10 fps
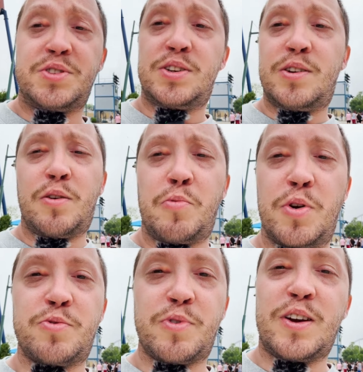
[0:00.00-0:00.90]
see
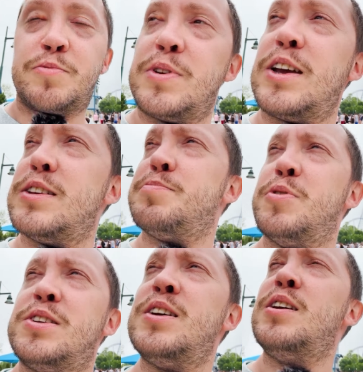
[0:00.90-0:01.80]
what ride we get.
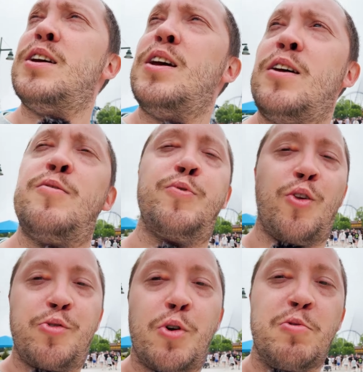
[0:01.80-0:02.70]
With
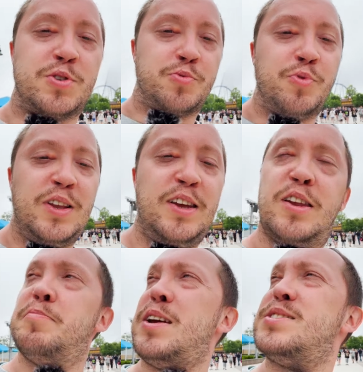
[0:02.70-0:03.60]
front row was really
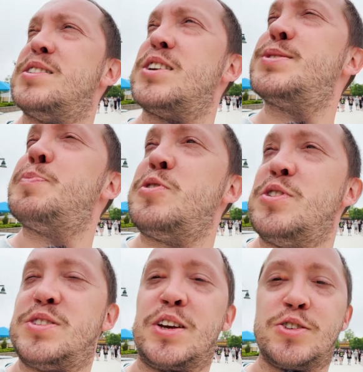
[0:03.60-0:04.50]
an amazing
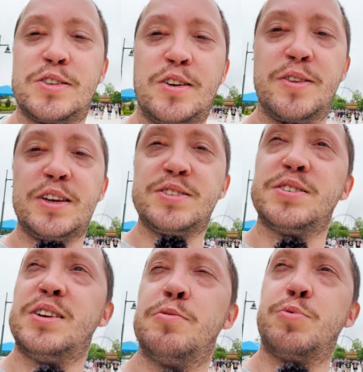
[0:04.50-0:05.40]
experience actually on this
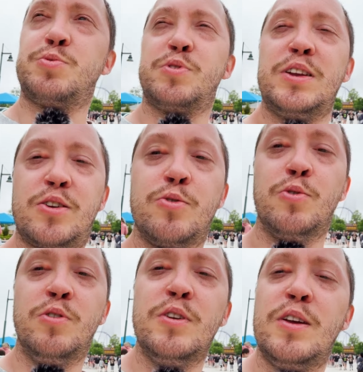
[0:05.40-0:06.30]
thing. It was really
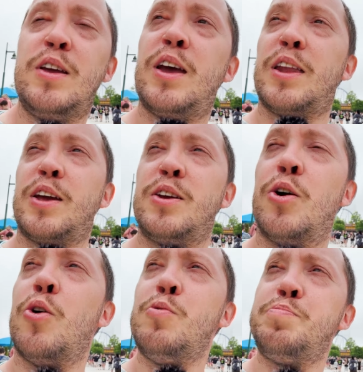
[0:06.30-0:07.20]
cool, and I
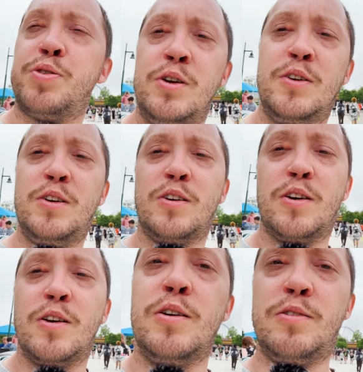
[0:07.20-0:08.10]
hope,
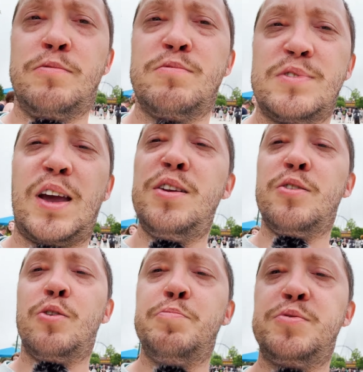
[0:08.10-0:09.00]
kind
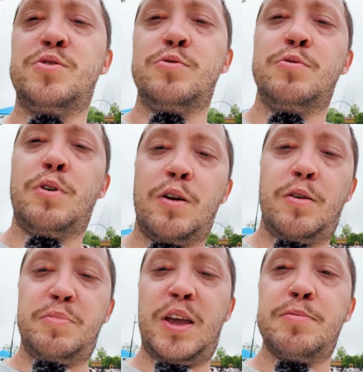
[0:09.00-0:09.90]
of hope
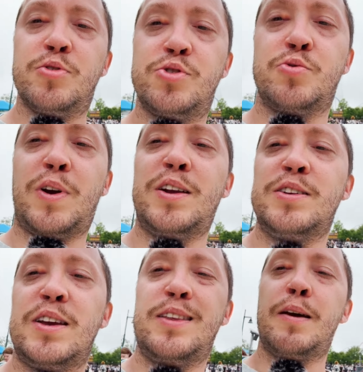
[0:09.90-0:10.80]
to be able to ride
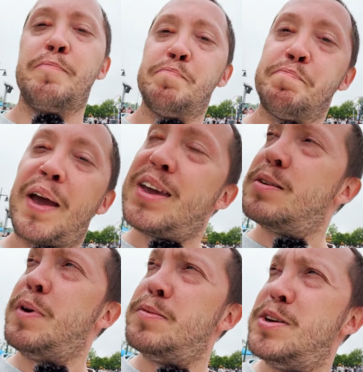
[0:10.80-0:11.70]
it in the back
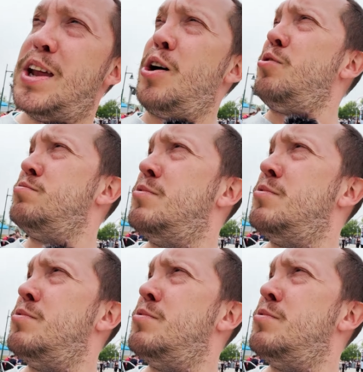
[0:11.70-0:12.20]
maybe now,